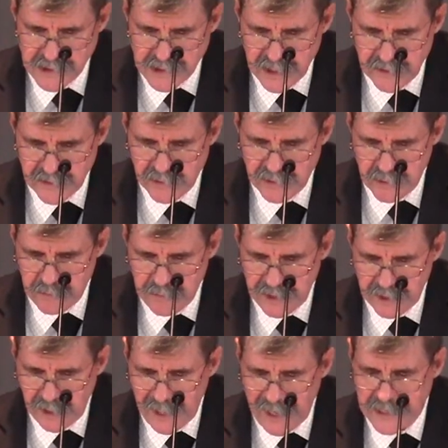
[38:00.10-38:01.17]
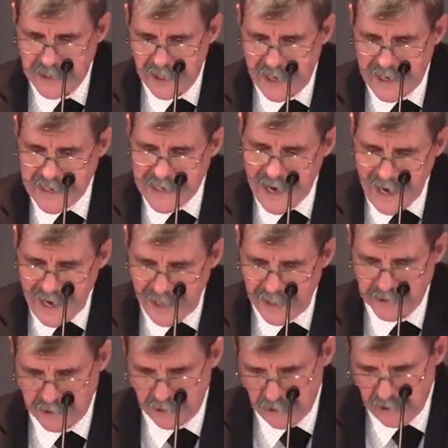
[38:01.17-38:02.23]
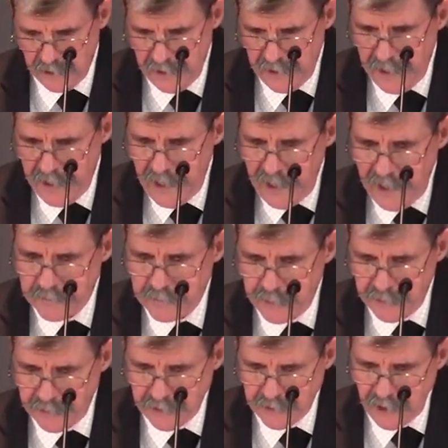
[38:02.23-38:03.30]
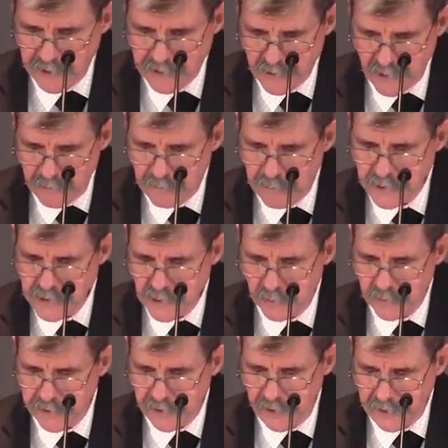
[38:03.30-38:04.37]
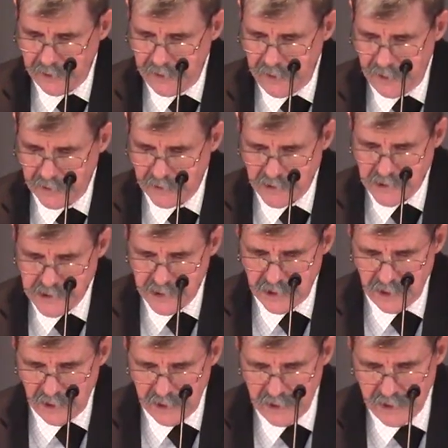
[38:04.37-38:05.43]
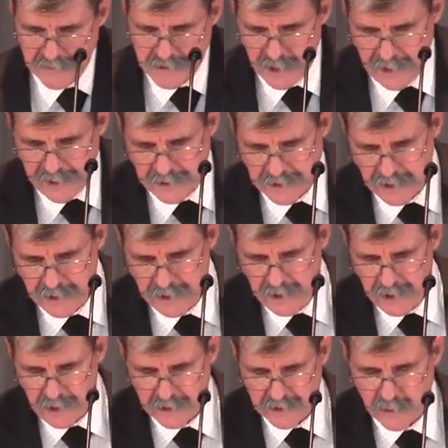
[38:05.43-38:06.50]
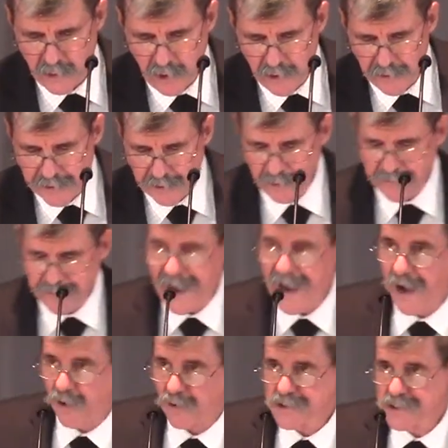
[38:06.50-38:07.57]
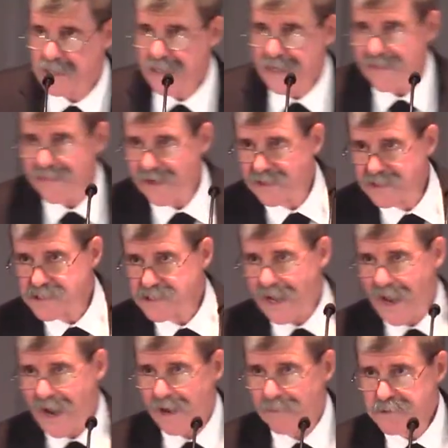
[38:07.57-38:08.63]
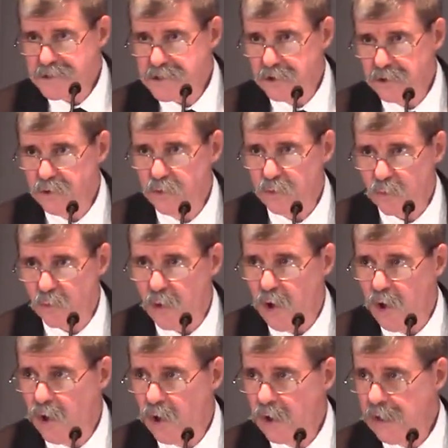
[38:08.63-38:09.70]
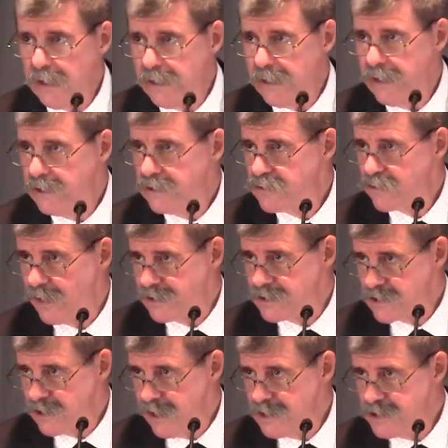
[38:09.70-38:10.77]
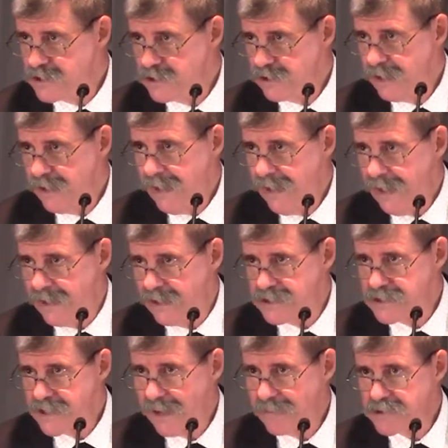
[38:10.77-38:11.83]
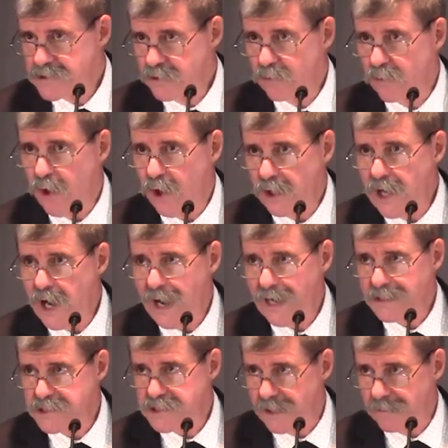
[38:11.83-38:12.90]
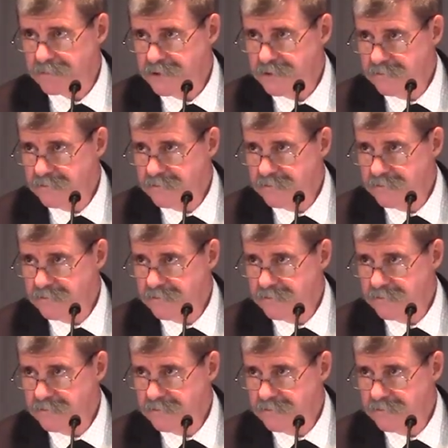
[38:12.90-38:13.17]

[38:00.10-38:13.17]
Neither do men light a candle and put it under a bushel, but on a candlestick, and it gives light unto all that are in the house. That is an absolute wrong translation, and is an absolute wrong concept.